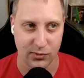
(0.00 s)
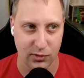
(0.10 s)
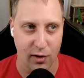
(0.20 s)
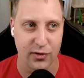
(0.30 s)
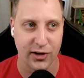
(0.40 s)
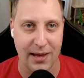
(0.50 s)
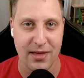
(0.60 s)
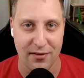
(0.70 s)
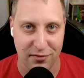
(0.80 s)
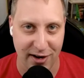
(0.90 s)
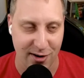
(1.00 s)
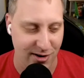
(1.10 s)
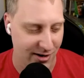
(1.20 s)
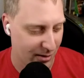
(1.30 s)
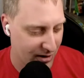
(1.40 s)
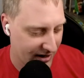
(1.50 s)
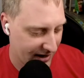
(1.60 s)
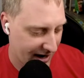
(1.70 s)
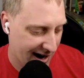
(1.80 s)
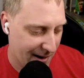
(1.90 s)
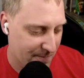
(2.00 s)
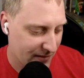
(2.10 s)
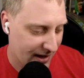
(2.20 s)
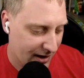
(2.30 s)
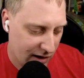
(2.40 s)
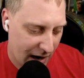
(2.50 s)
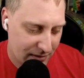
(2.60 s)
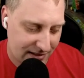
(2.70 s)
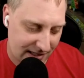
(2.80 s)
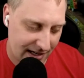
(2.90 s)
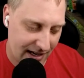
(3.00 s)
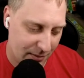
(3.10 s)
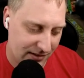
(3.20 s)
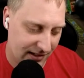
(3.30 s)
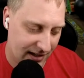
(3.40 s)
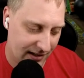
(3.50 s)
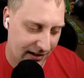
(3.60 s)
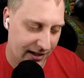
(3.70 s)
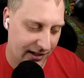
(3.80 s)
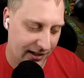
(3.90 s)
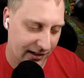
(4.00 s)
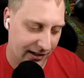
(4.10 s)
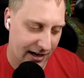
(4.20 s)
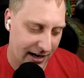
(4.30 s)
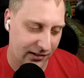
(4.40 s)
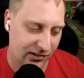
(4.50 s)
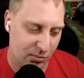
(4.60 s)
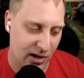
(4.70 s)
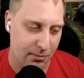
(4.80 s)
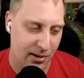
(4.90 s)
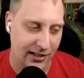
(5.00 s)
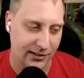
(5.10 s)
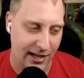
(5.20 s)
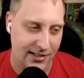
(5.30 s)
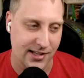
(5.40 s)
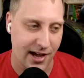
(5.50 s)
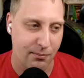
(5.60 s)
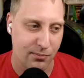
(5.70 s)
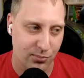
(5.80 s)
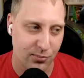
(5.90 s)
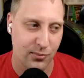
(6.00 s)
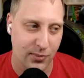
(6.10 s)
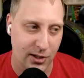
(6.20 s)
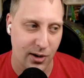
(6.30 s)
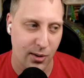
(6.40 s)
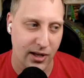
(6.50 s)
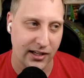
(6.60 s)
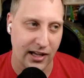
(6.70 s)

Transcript: overcame that fear, you know. But um, I would say I would say like honestly probably podcast app. You know, like I